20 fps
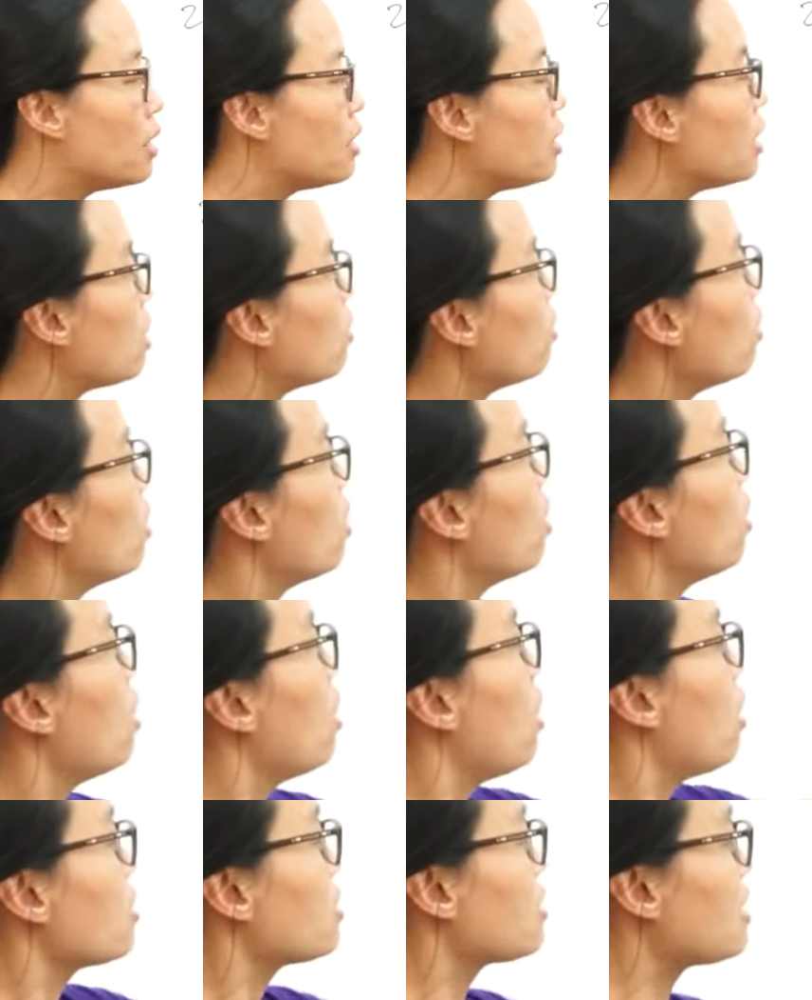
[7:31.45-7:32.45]
Now,
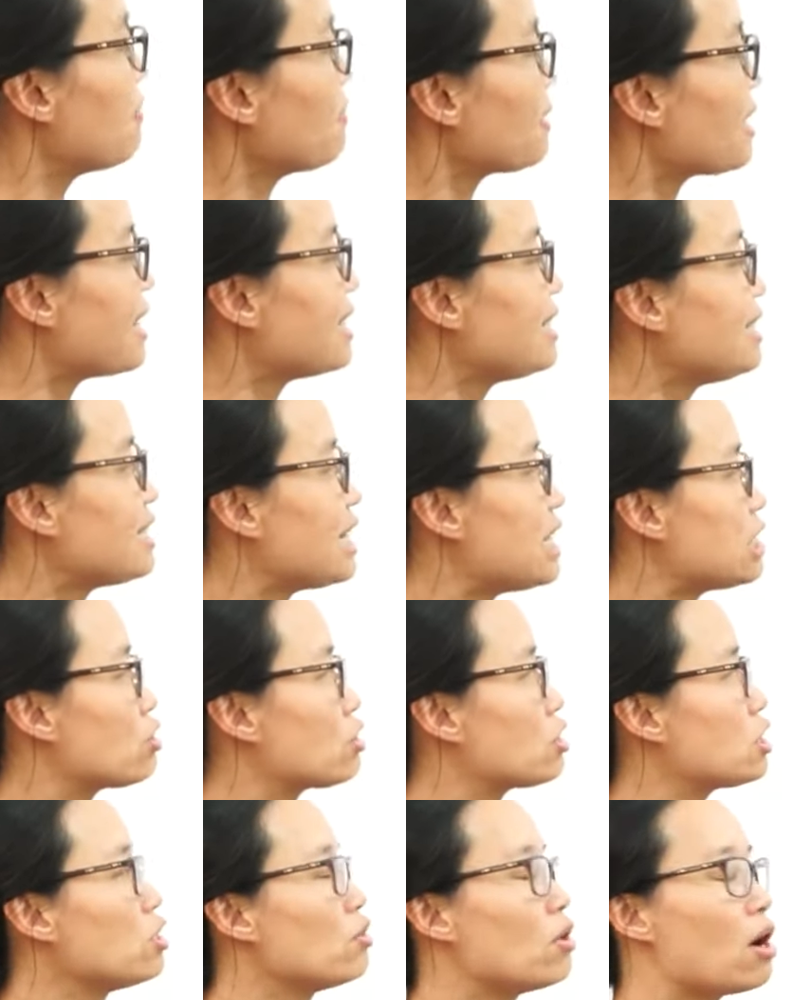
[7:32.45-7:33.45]
some candidates
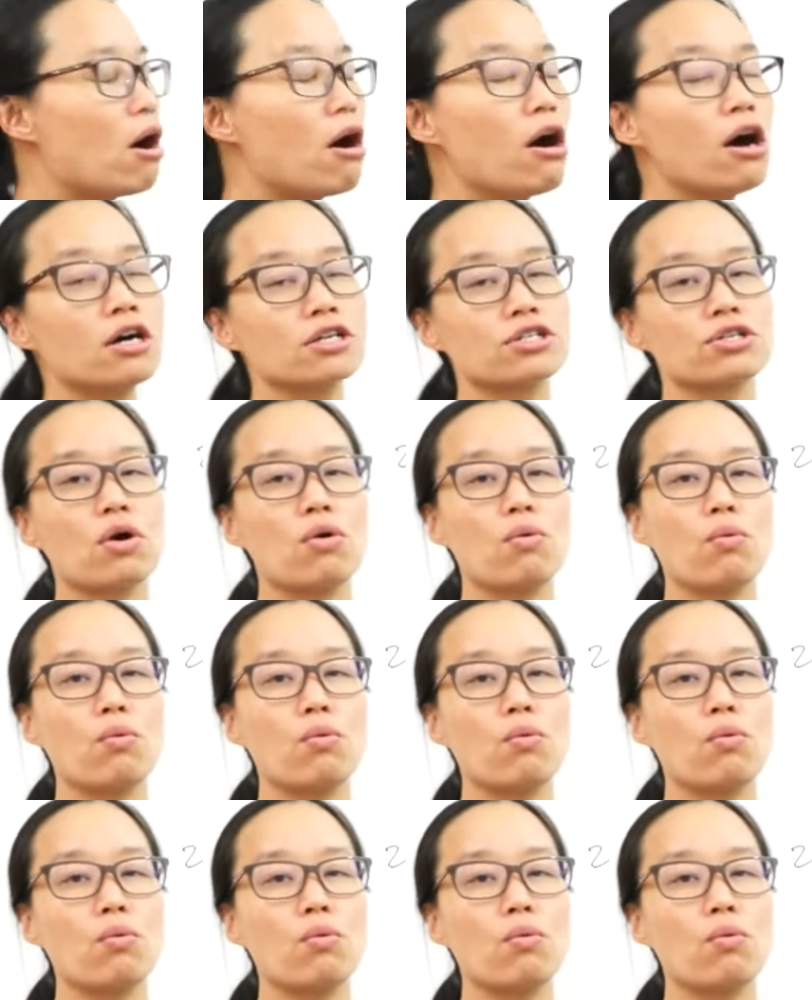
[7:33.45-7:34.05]
still ask,